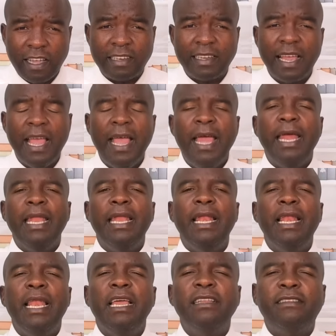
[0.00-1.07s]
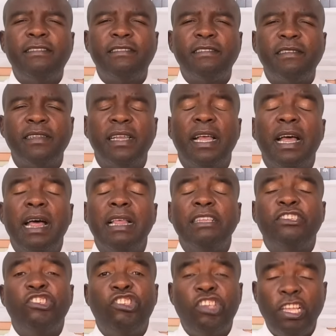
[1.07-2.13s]
that let
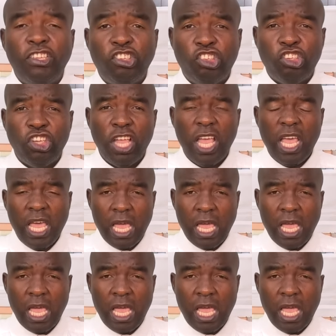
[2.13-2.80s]
church